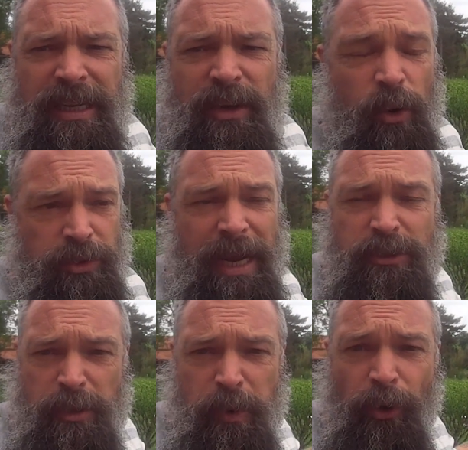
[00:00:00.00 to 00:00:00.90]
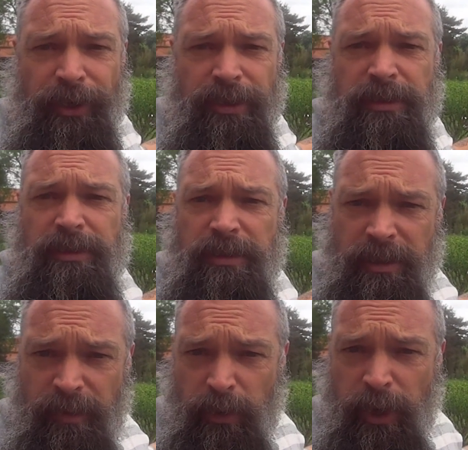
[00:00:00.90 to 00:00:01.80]
or down to the pond,
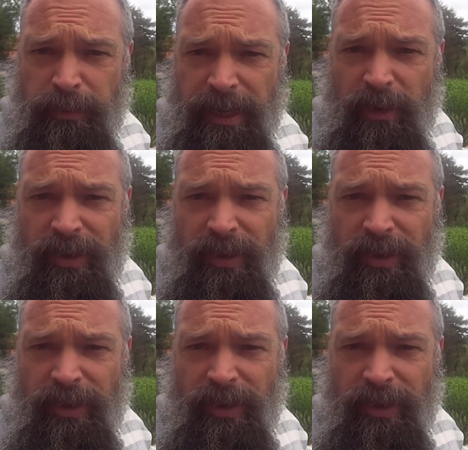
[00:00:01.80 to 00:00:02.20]
and give you an update on